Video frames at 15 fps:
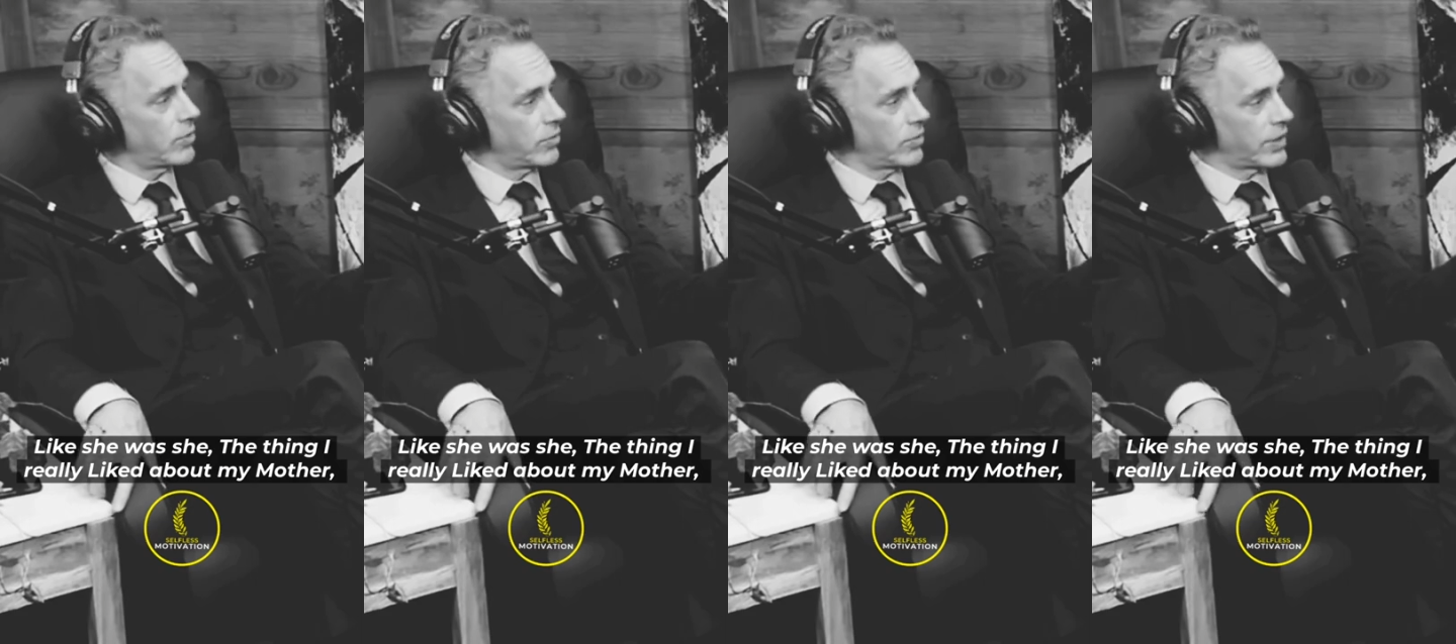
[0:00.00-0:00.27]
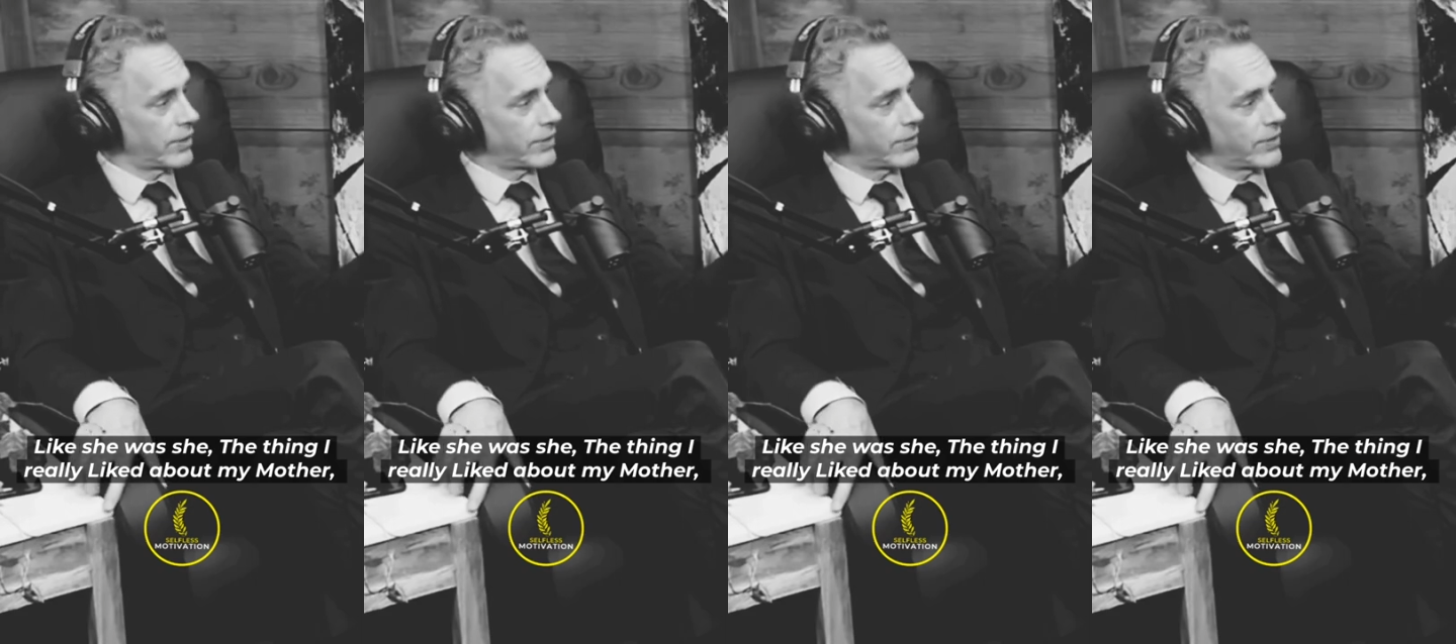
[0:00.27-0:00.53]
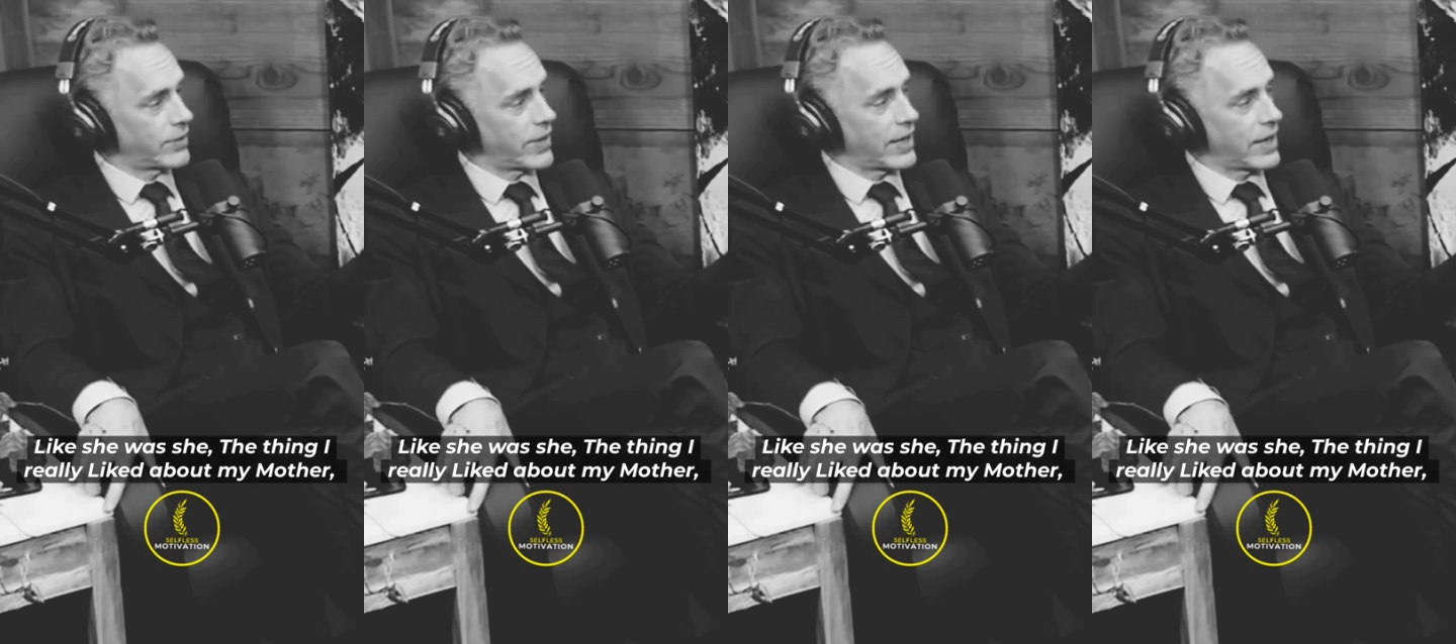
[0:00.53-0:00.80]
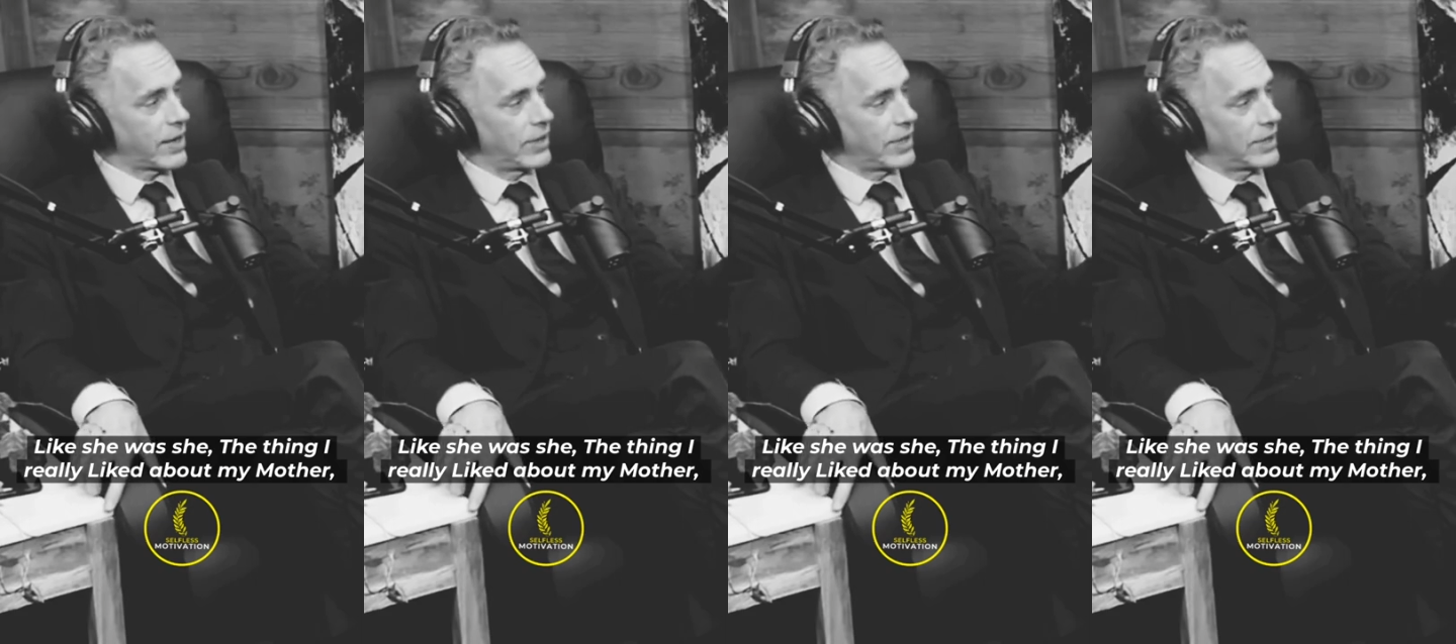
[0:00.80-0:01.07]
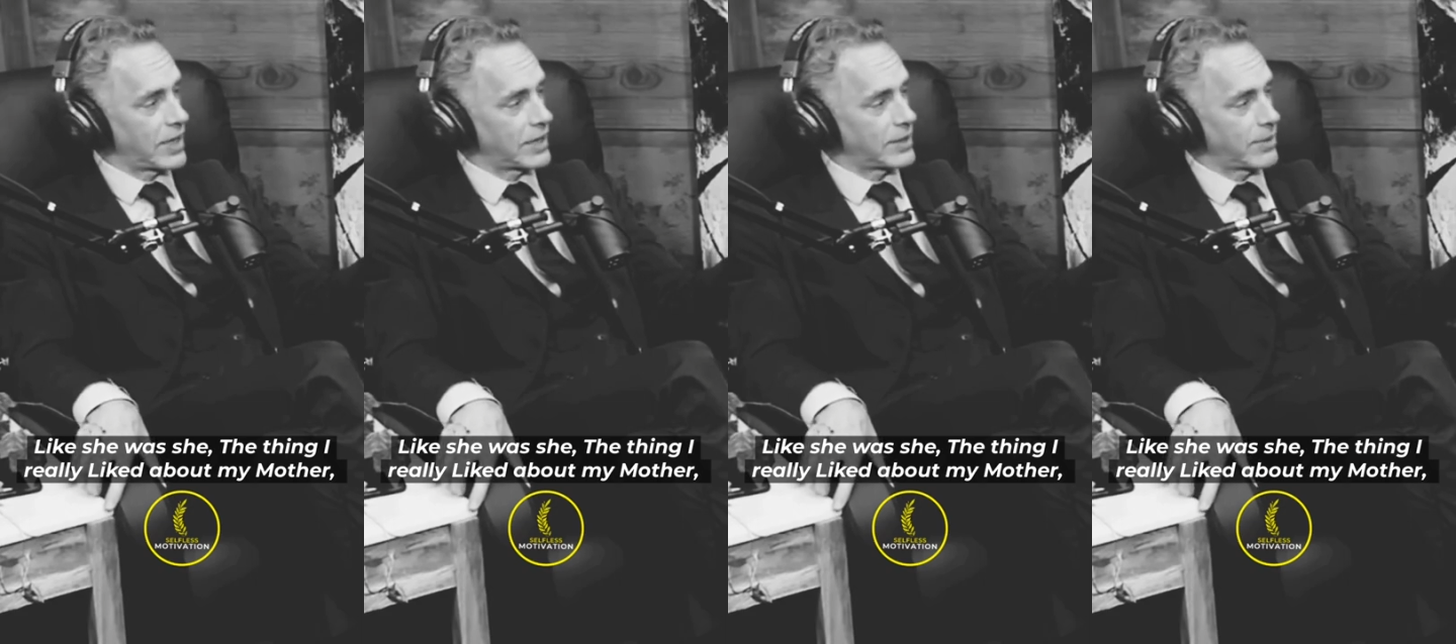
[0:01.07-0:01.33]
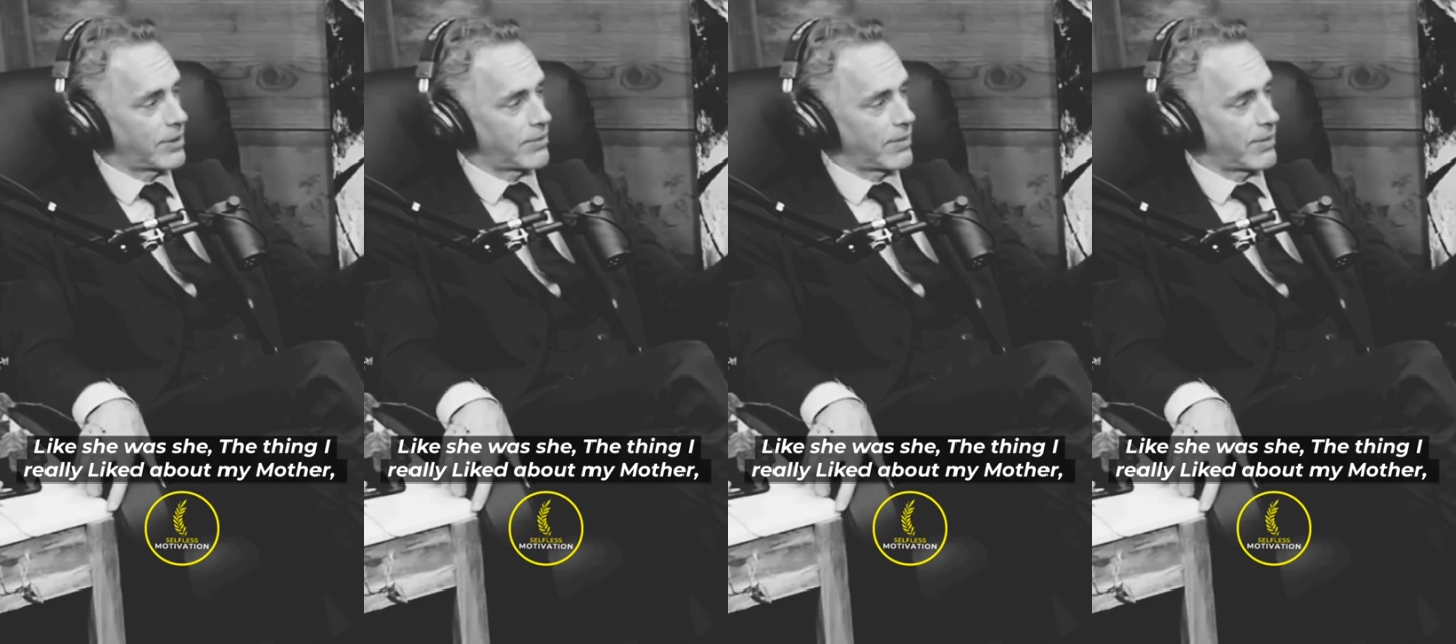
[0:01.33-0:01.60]
The thing I really
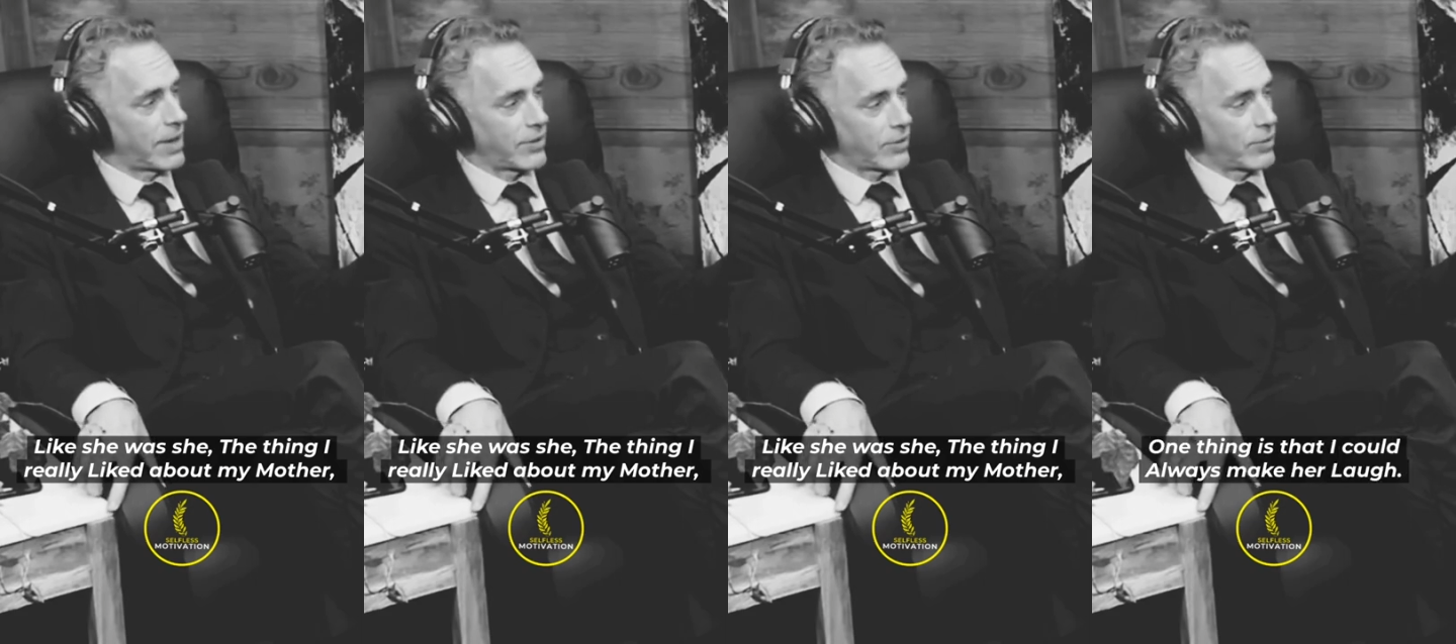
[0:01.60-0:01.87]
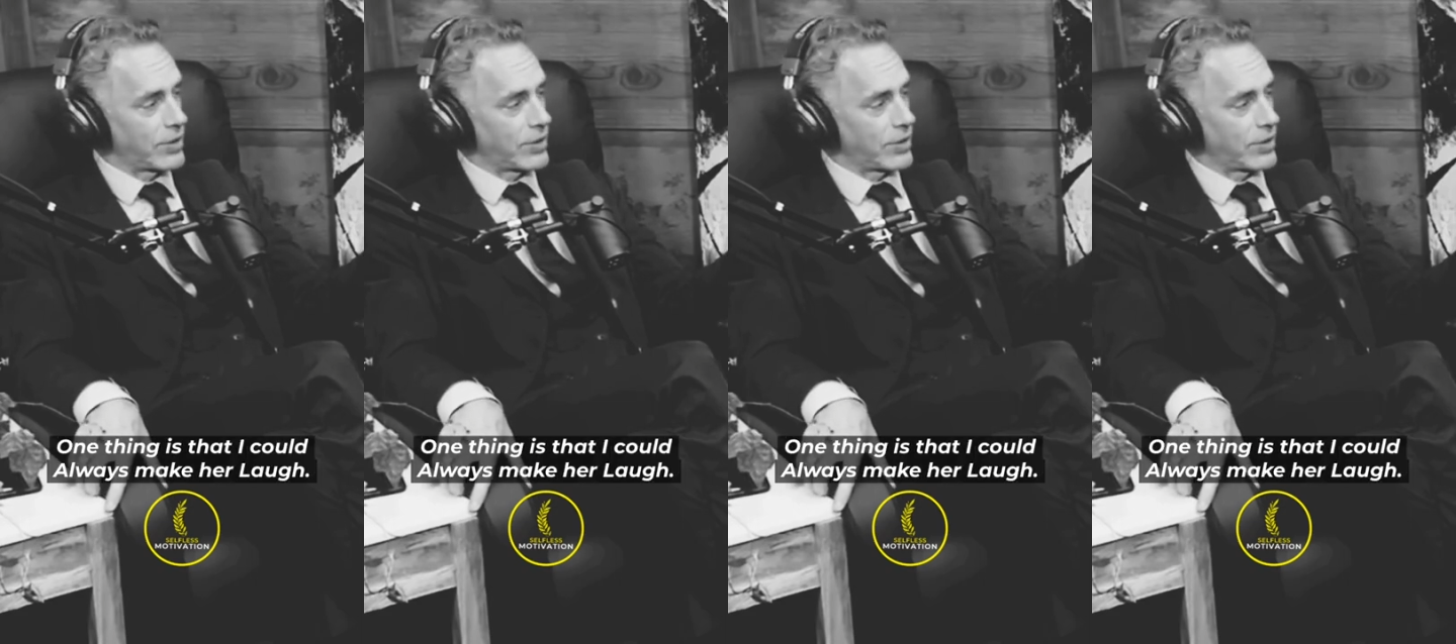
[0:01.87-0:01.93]
liked about my mother,